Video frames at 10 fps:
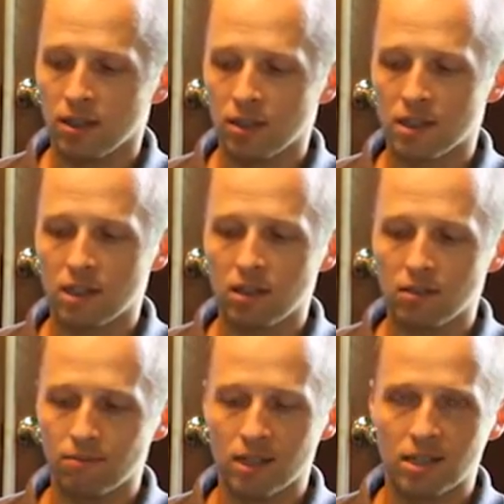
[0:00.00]
this
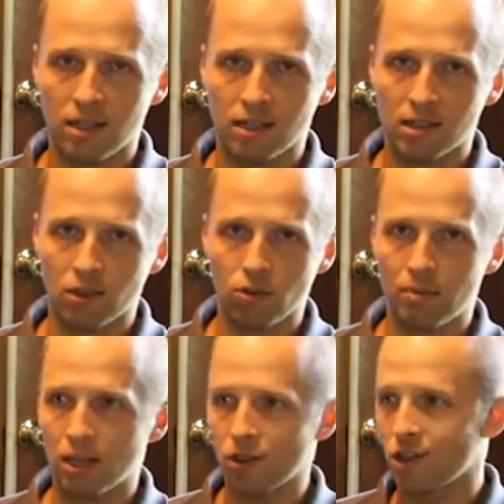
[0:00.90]
lens will do a
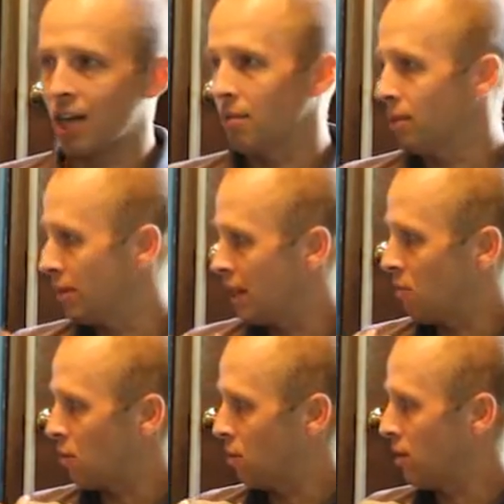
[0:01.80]
better job than that
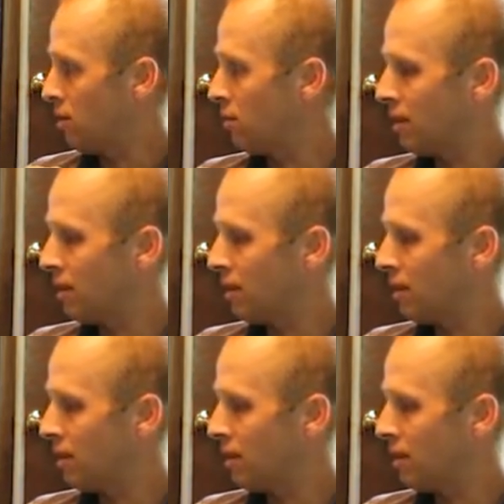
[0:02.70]
one will.